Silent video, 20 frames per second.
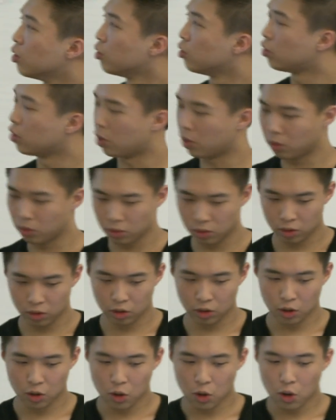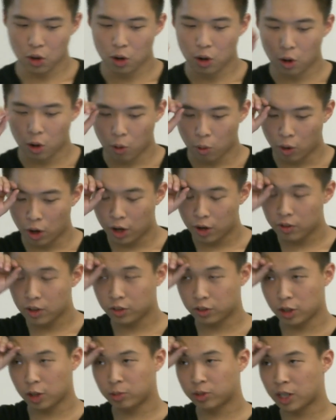So one of the
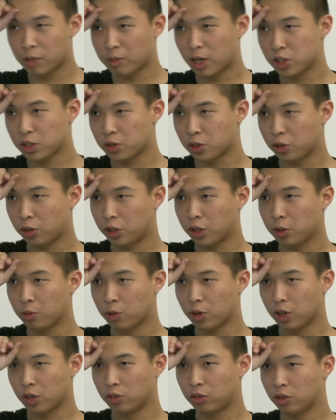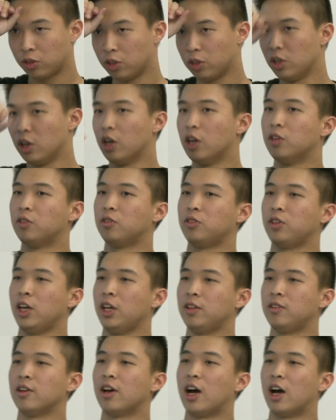tips I mentioned earlier was
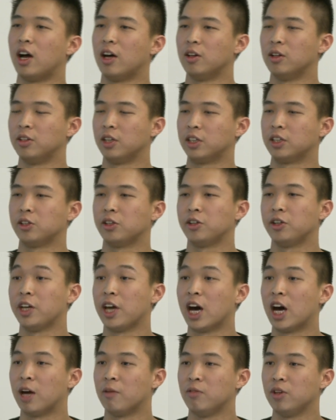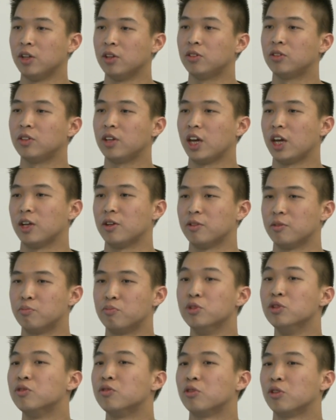state the, the clearly obvious and the
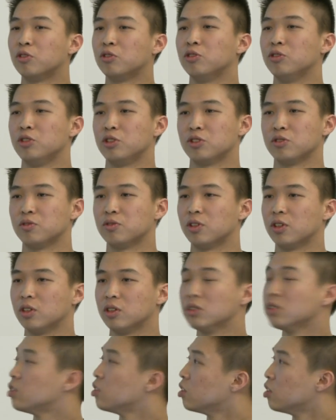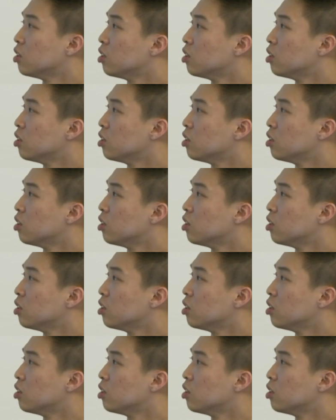brute force solution first.